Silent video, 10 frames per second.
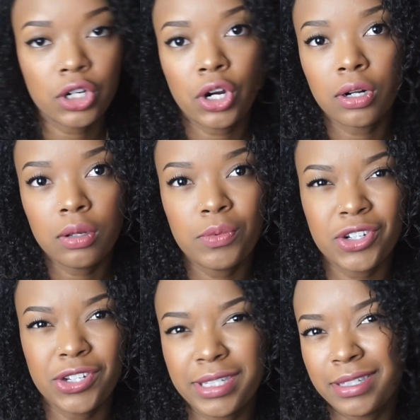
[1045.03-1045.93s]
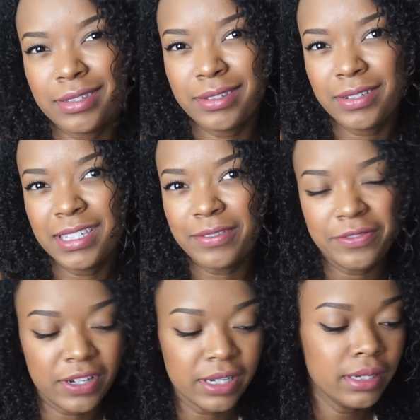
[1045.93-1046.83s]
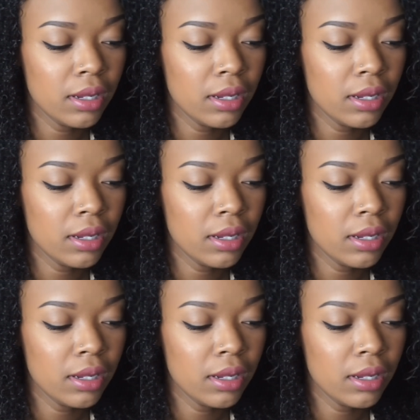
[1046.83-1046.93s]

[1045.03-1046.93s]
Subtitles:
to curdle, which isn't fun.